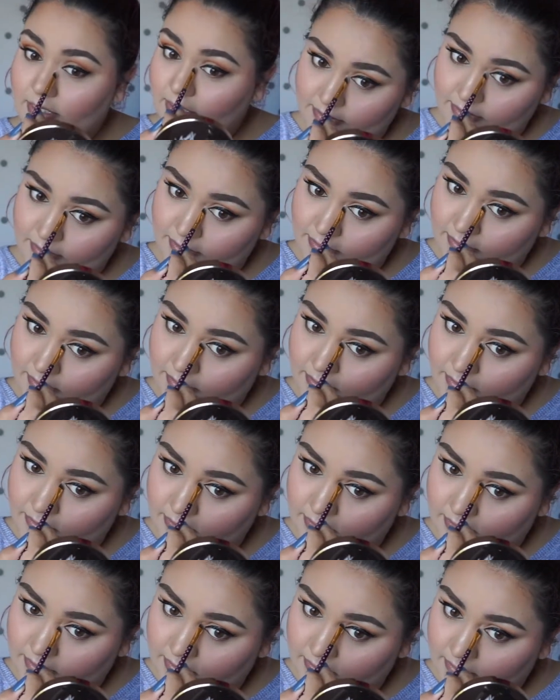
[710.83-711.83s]
inner
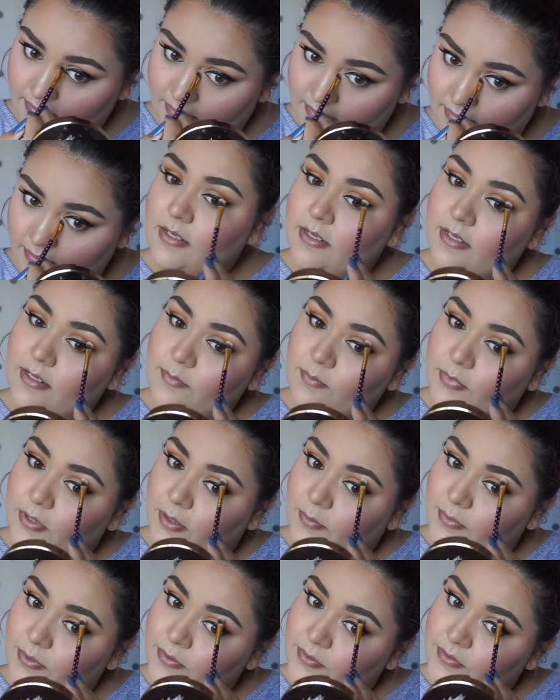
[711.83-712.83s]
corners, and
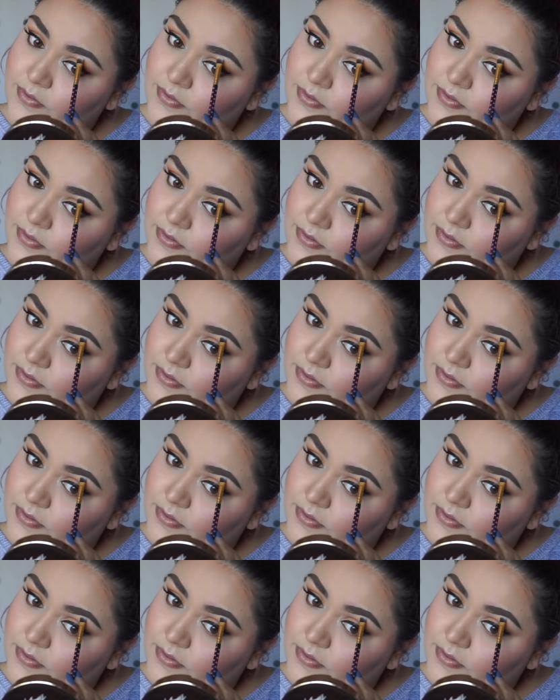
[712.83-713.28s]
brow bones.